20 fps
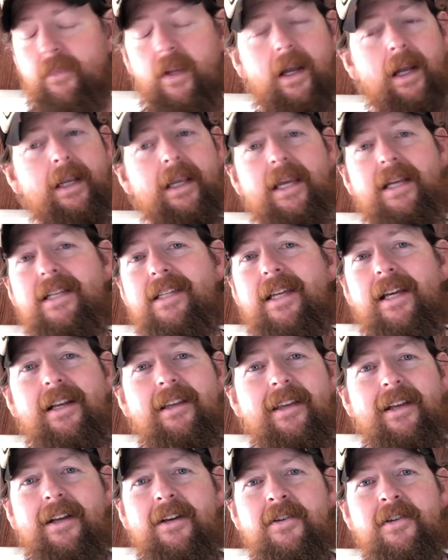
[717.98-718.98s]
I can't say
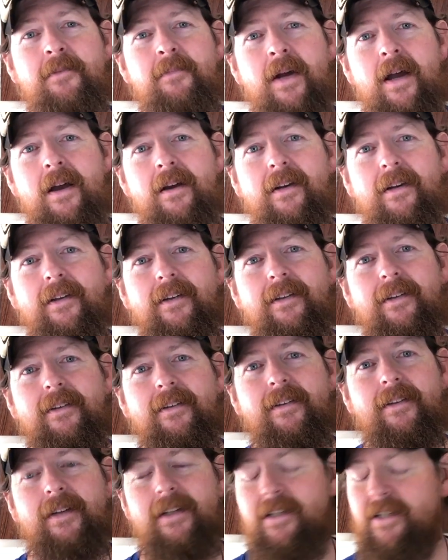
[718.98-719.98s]
anything else about it.
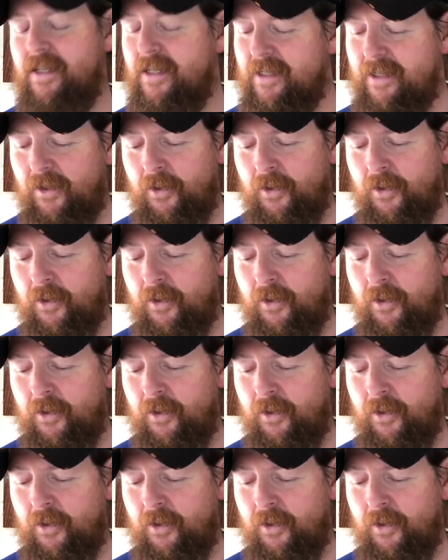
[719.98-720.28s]
It's just a